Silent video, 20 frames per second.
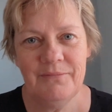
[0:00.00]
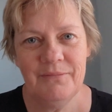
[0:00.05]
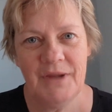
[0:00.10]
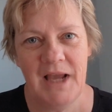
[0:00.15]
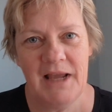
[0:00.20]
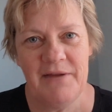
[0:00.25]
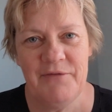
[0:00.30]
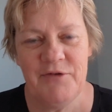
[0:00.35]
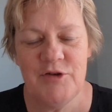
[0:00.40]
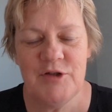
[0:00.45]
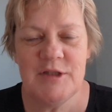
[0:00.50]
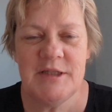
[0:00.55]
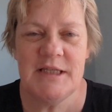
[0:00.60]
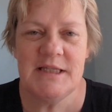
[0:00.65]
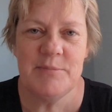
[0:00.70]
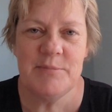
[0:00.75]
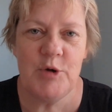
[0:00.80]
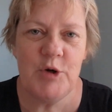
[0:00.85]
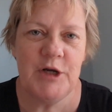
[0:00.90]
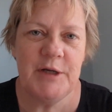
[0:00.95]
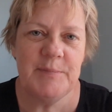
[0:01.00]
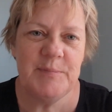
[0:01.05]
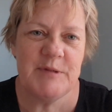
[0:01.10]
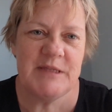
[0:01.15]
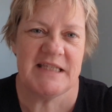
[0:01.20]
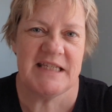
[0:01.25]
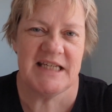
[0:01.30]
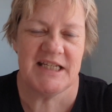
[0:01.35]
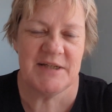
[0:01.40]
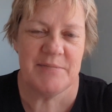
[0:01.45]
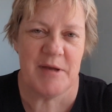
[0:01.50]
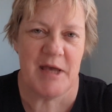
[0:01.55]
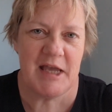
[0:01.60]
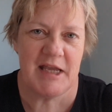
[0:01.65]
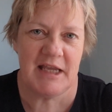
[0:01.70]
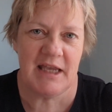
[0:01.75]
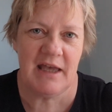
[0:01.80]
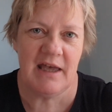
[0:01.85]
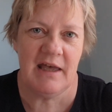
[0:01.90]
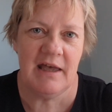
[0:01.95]
Hi folks, it's Maureen
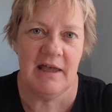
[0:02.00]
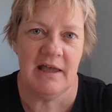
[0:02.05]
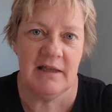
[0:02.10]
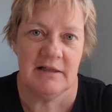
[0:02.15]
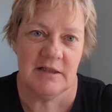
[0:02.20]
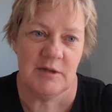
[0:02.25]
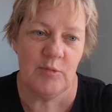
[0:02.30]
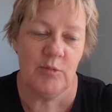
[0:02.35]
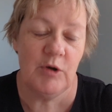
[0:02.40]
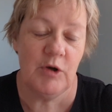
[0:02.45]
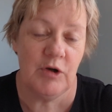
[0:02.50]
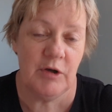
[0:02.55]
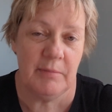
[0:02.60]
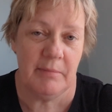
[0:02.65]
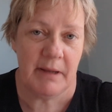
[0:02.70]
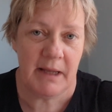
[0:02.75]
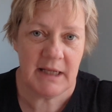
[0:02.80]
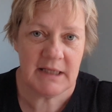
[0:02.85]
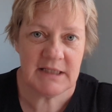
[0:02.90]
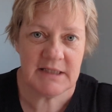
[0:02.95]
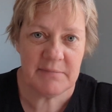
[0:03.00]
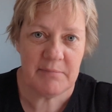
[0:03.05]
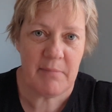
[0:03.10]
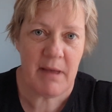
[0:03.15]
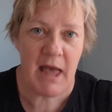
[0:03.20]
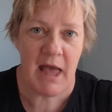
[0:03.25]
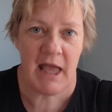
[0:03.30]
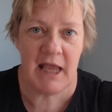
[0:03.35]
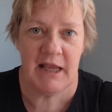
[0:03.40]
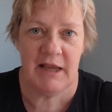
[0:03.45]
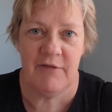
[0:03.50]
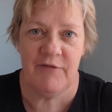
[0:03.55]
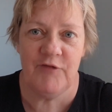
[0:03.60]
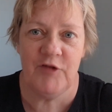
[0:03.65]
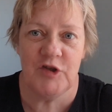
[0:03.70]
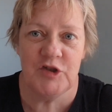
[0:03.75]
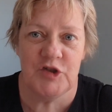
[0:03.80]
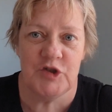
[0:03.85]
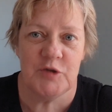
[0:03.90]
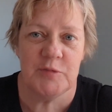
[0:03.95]
Stitch-O-Matic and welcome back to my
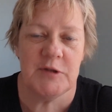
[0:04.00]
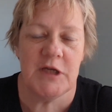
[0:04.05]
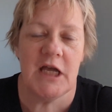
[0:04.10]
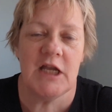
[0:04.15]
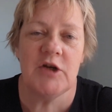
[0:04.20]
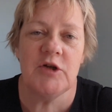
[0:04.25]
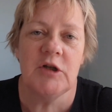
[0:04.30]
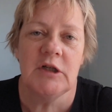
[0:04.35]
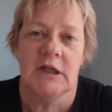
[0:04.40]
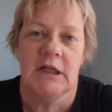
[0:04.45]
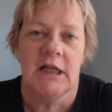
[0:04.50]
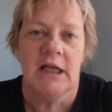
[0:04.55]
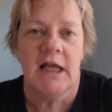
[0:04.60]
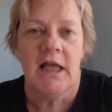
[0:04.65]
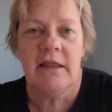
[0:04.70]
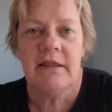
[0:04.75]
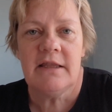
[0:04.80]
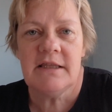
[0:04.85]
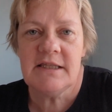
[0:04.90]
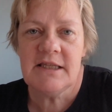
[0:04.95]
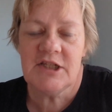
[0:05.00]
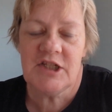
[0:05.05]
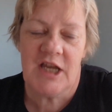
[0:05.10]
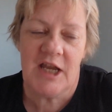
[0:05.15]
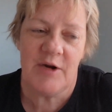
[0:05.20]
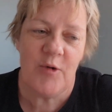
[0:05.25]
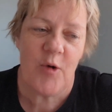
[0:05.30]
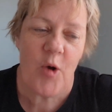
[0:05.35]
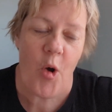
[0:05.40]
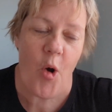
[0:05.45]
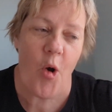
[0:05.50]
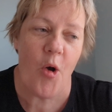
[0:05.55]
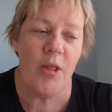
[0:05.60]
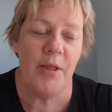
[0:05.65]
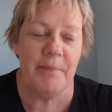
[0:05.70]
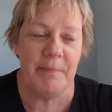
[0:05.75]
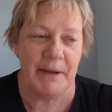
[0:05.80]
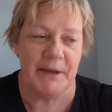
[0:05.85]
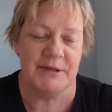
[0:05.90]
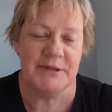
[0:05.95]
floss tube channel. It's a channel all
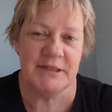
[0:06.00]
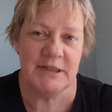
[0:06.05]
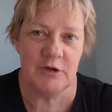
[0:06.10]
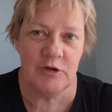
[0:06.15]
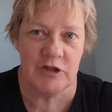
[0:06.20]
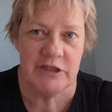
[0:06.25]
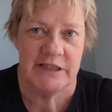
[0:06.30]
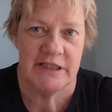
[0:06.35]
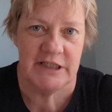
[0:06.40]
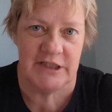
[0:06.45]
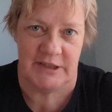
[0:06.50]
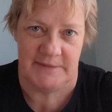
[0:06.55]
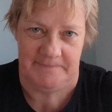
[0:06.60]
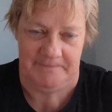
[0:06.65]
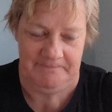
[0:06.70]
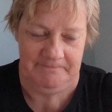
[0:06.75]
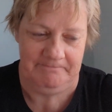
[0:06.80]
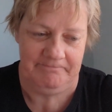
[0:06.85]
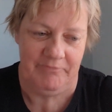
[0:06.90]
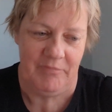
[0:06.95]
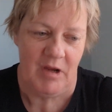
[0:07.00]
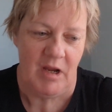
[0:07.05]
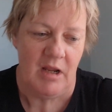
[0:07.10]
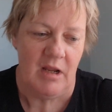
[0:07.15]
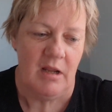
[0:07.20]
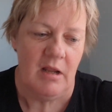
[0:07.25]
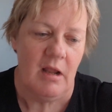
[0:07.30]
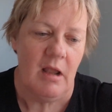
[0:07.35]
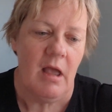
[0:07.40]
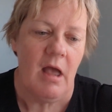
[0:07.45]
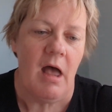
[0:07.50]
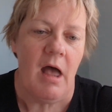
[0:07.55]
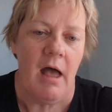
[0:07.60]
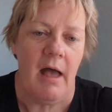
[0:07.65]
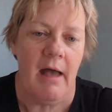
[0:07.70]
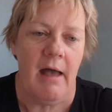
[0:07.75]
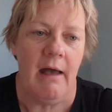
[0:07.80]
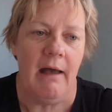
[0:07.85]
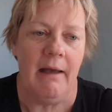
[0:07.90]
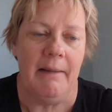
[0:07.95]
about cross stitching.
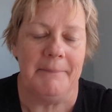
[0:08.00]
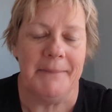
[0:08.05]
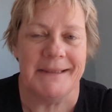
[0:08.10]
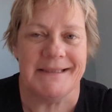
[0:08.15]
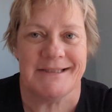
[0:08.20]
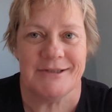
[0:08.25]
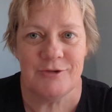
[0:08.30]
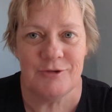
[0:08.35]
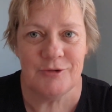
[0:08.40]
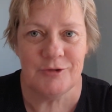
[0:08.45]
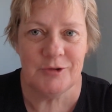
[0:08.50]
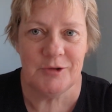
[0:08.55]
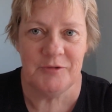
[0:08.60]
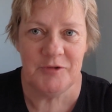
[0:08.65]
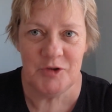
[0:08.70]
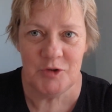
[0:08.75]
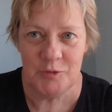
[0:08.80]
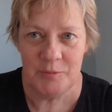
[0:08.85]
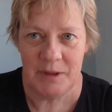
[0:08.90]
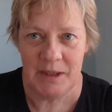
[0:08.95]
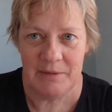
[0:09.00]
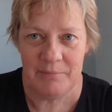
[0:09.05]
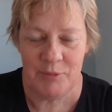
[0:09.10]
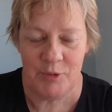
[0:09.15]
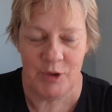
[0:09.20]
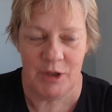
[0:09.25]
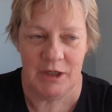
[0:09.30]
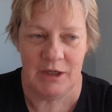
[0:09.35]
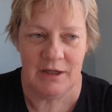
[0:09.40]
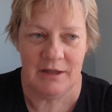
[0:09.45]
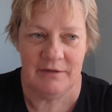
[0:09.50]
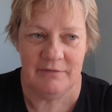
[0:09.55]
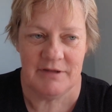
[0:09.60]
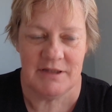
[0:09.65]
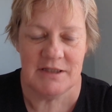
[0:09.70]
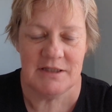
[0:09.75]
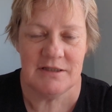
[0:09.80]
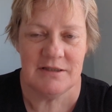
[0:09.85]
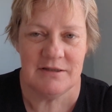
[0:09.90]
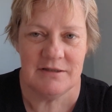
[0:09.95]
So if you don't know me, I'm Maureen. I live
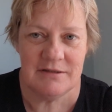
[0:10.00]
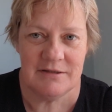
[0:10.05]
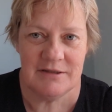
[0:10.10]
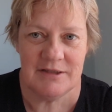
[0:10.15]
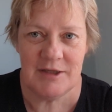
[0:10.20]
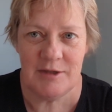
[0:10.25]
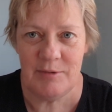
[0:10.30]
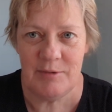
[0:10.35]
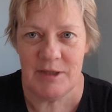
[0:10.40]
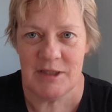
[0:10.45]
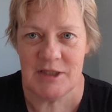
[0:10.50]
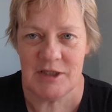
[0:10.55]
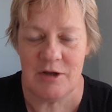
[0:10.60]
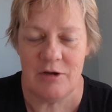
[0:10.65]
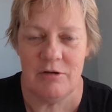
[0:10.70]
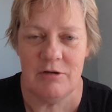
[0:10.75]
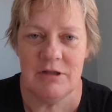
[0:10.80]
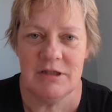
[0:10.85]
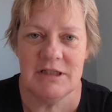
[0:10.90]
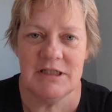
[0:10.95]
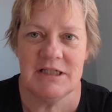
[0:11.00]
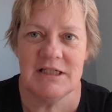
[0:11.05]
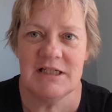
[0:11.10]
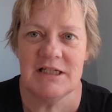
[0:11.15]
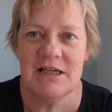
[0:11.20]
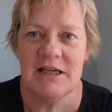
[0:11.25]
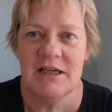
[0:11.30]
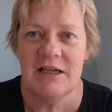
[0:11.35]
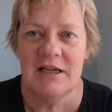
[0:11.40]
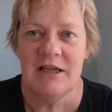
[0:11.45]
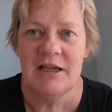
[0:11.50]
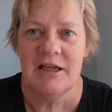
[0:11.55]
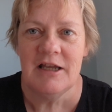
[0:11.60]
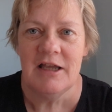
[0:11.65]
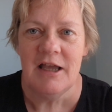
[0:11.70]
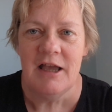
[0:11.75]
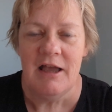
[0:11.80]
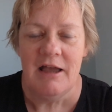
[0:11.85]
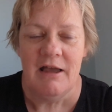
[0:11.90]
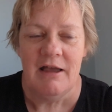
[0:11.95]
in South West Scotland
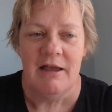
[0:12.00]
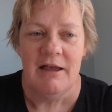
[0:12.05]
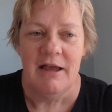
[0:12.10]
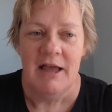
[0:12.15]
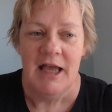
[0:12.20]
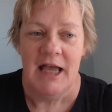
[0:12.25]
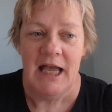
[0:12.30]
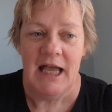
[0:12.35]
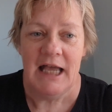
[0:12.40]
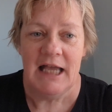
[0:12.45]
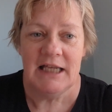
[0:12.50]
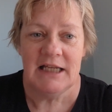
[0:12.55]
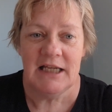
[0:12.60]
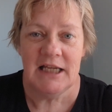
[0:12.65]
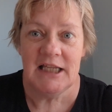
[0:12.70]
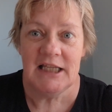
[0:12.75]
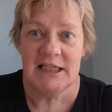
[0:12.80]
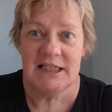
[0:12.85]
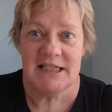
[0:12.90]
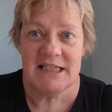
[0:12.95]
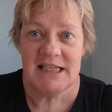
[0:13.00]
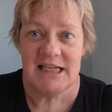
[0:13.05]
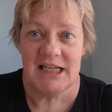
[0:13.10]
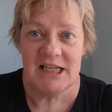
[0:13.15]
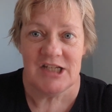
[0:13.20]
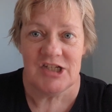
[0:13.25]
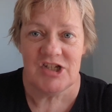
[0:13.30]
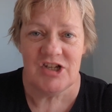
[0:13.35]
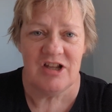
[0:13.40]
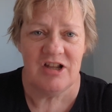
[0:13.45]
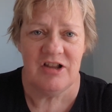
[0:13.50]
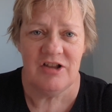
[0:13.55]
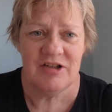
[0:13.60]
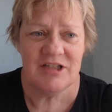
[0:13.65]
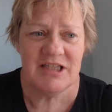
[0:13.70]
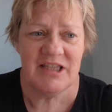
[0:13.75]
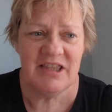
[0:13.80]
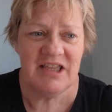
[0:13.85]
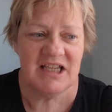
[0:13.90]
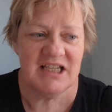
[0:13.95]
and I like to stitch
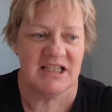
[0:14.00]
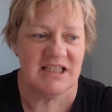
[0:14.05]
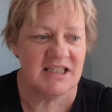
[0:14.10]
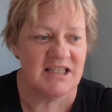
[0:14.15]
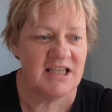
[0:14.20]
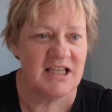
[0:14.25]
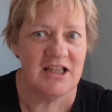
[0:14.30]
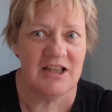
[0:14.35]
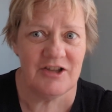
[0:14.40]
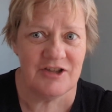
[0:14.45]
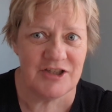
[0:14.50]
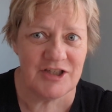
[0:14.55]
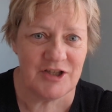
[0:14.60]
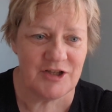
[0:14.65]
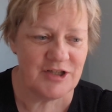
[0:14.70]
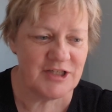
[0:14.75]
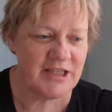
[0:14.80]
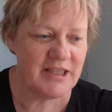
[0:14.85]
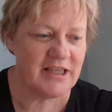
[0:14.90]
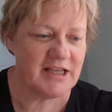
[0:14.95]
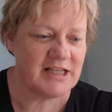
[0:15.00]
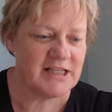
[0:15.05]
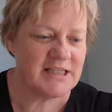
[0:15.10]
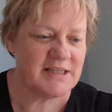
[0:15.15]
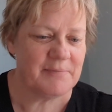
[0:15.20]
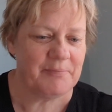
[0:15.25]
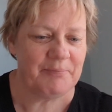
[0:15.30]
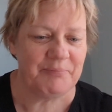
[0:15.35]
lots of things, lots and lots of things.